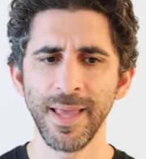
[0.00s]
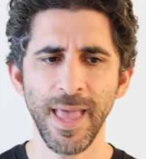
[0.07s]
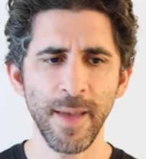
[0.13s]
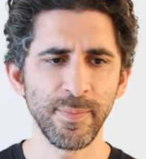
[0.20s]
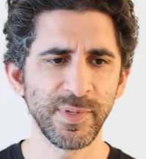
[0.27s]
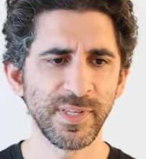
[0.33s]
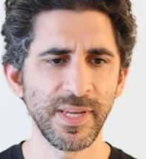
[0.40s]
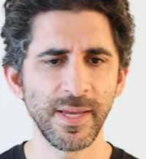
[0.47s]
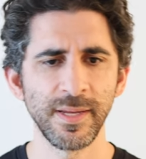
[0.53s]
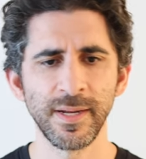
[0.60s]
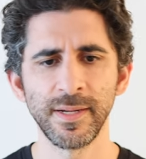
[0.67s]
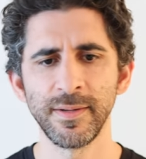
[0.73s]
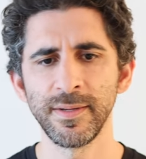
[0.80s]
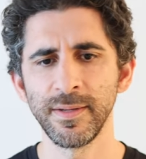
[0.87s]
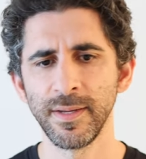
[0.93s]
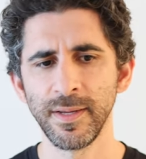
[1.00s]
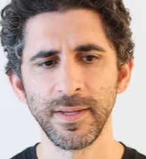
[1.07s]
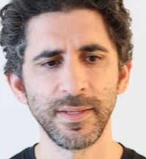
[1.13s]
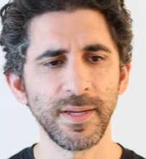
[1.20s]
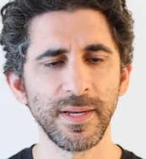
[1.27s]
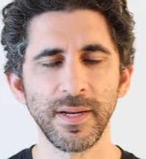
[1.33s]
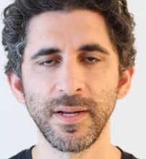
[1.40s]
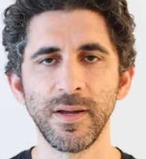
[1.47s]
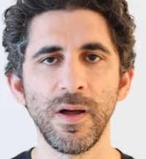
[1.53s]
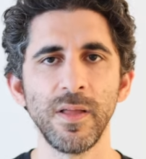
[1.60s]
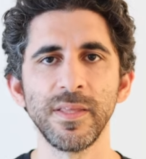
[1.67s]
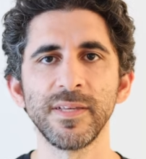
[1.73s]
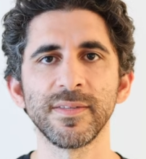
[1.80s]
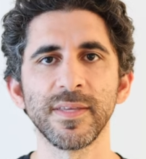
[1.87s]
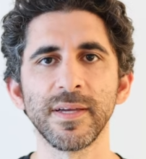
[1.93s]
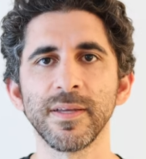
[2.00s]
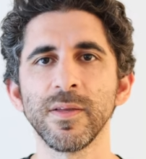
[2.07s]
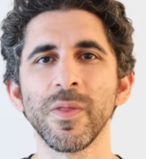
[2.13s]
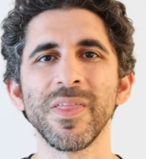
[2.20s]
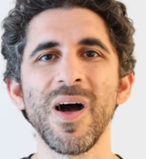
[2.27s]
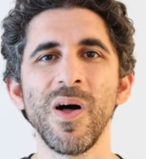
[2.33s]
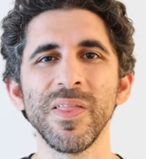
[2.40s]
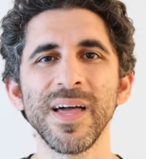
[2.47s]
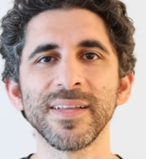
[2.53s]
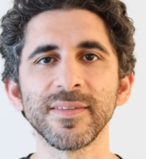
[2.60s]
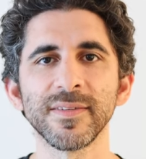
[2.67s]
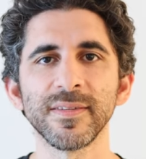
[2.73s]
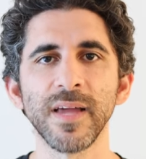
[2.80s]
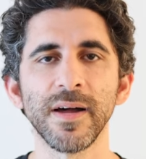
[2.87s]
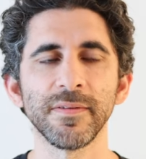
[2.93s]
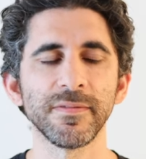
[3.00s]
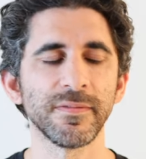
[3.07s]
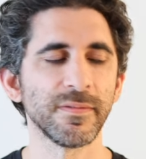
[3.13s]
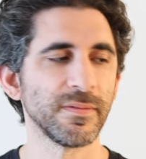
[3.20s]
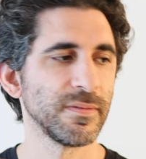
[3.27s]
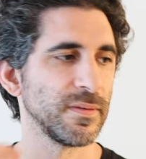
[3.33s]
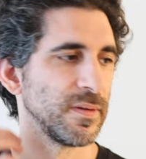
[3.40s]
Epstein and da, da, da, all these things, you know, all that stuff.